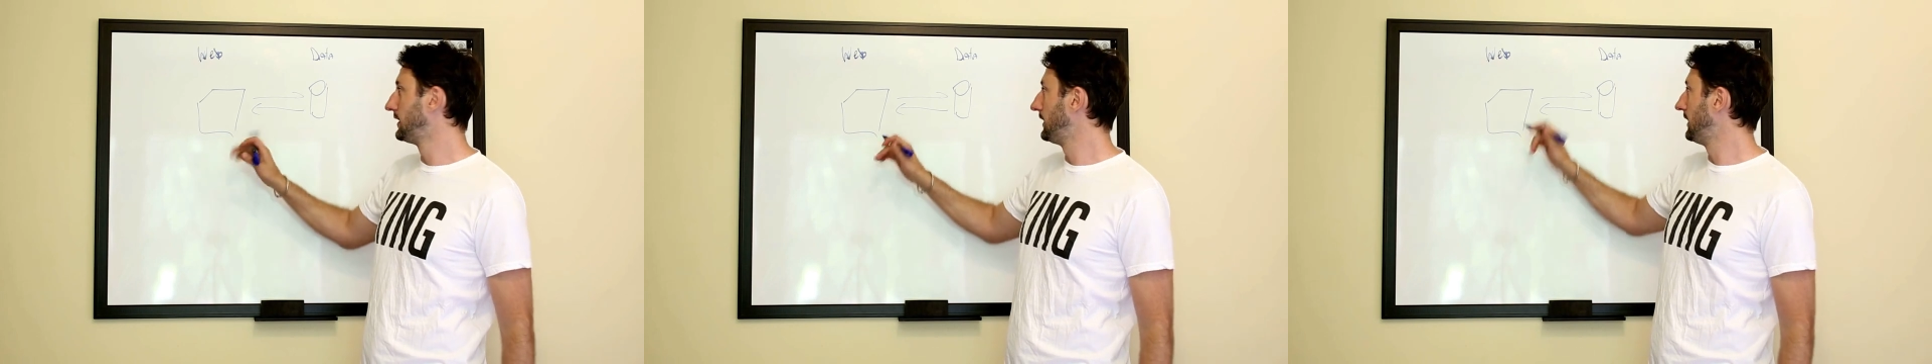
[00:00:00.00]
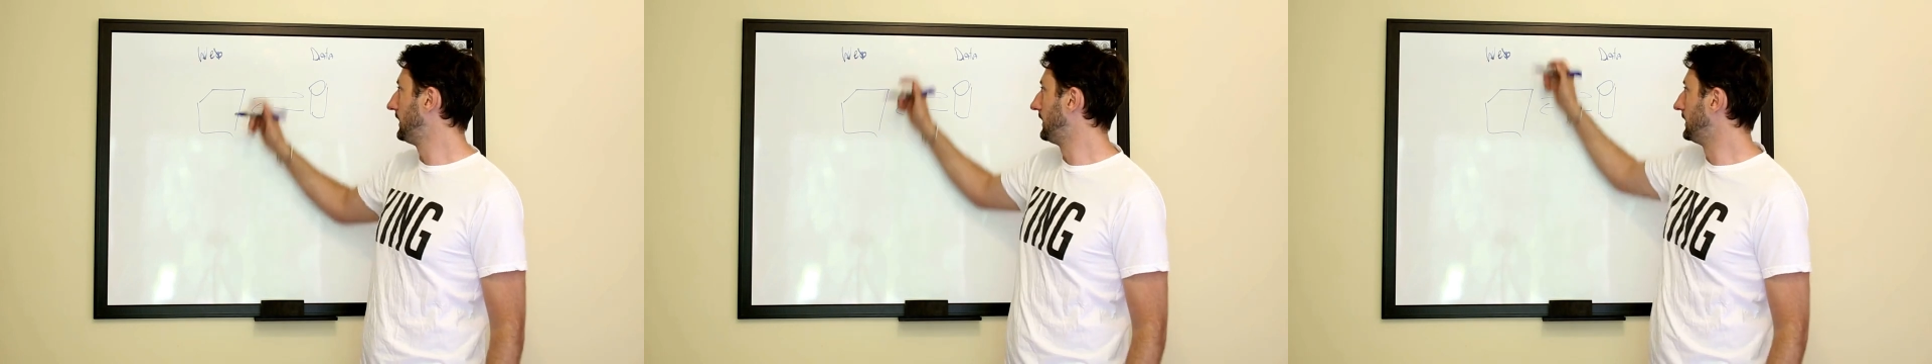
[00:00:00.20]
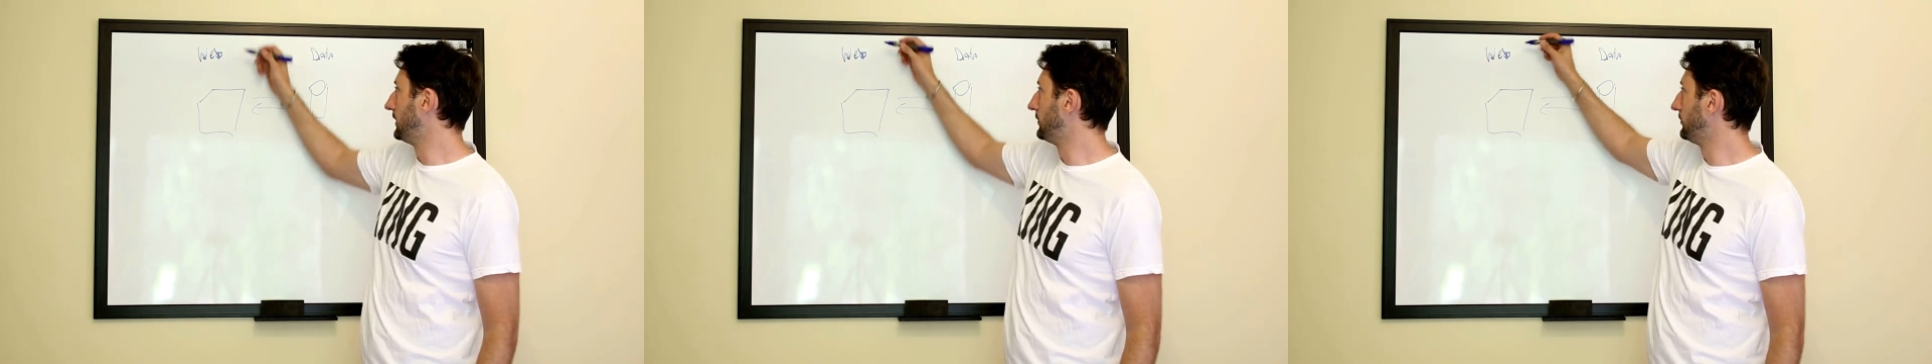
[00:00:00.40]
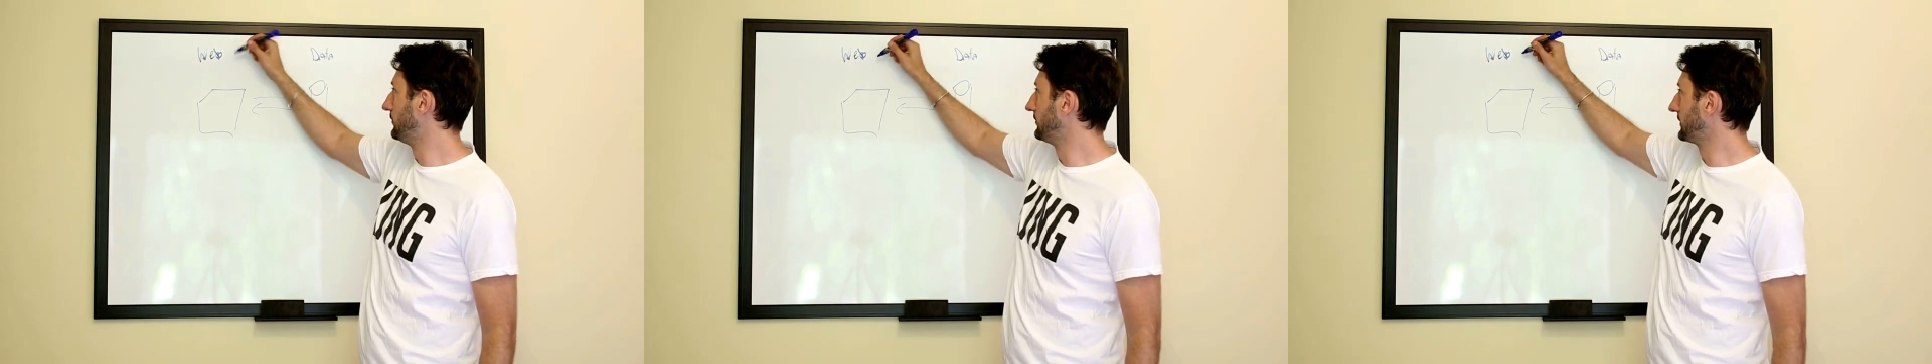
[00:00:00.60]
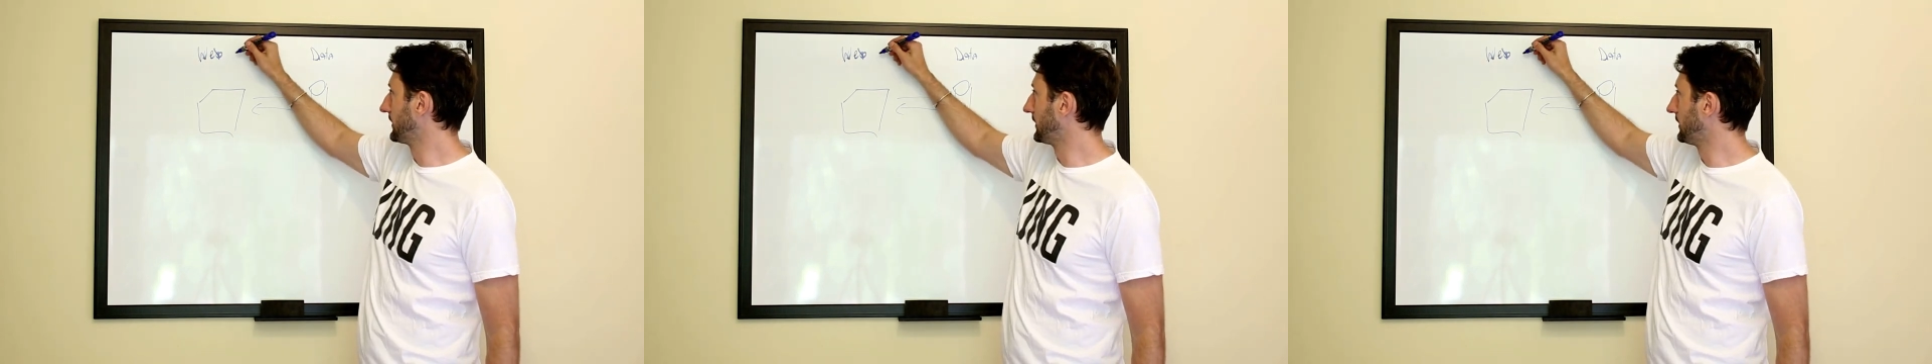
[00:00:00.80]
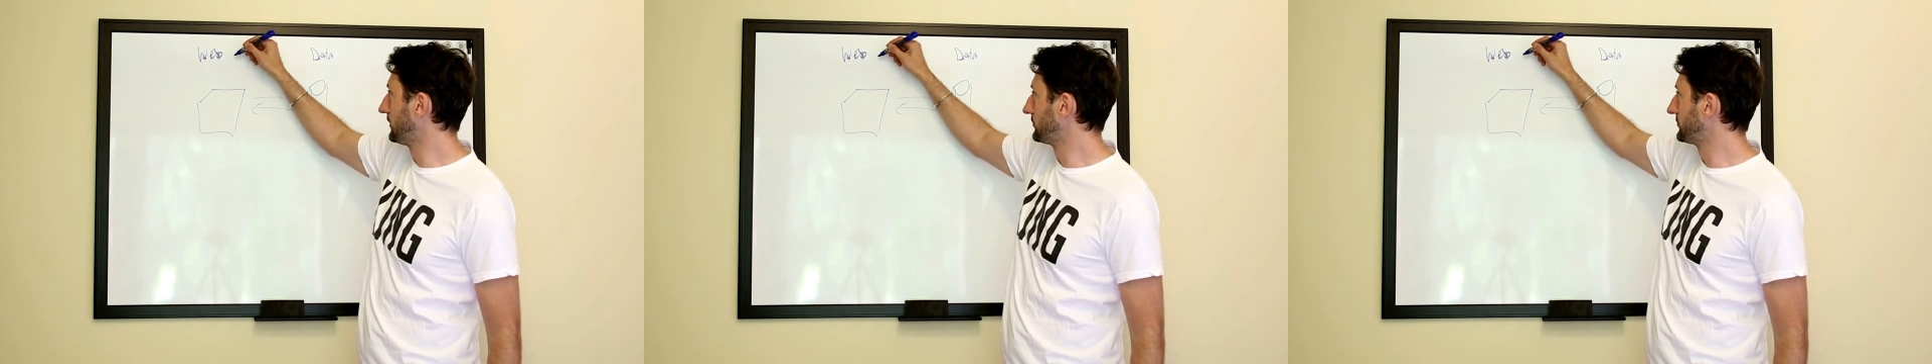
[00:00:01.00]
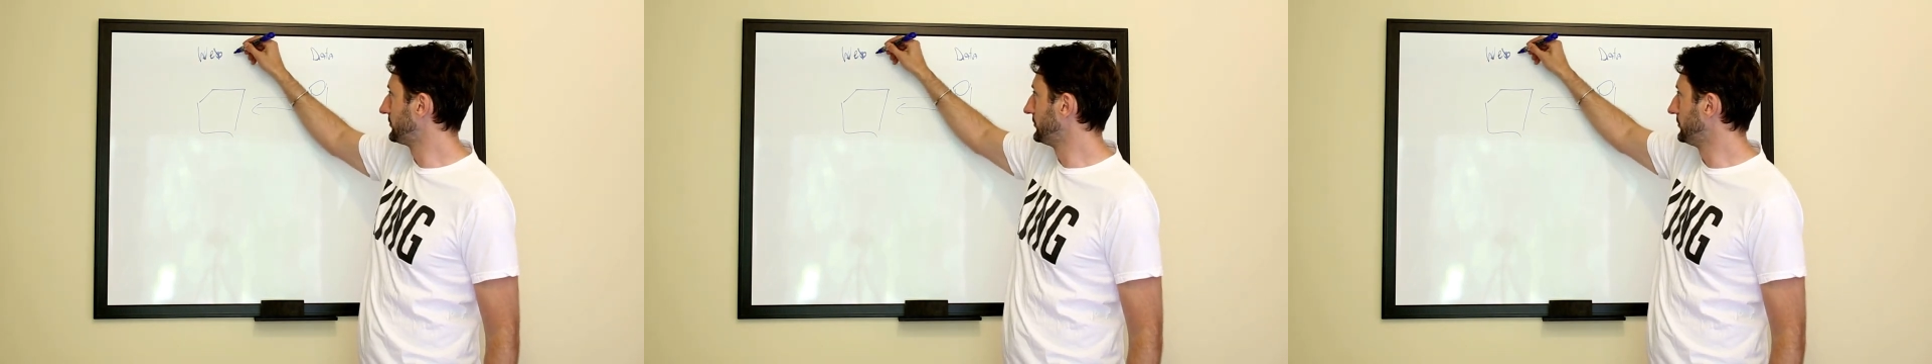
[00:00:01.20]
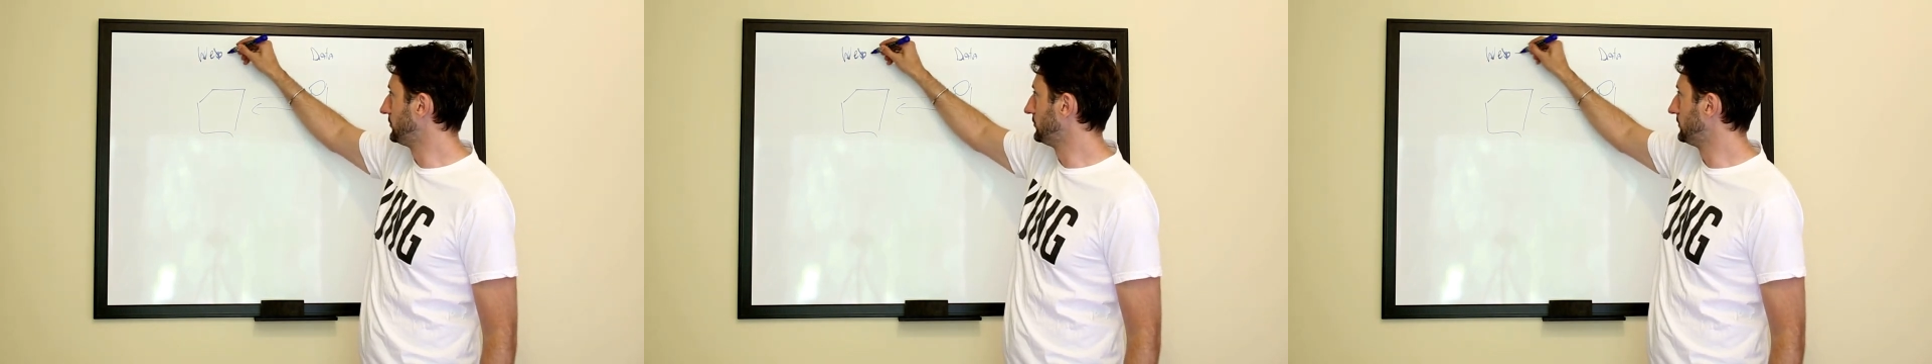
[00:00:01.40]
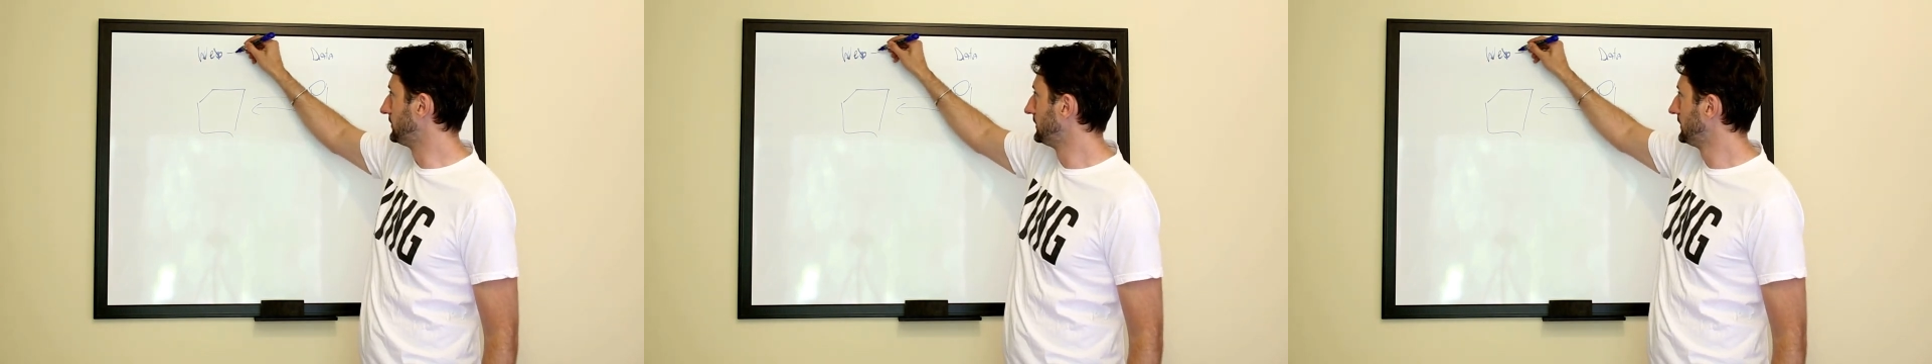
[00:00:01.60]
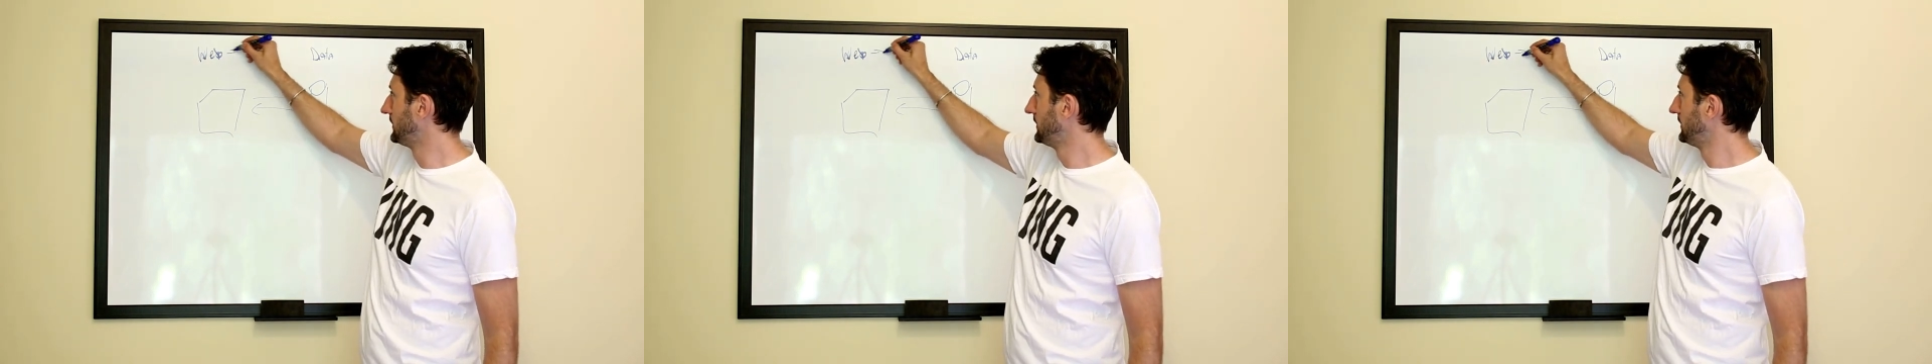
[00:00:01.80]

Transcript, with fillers: um, you know, to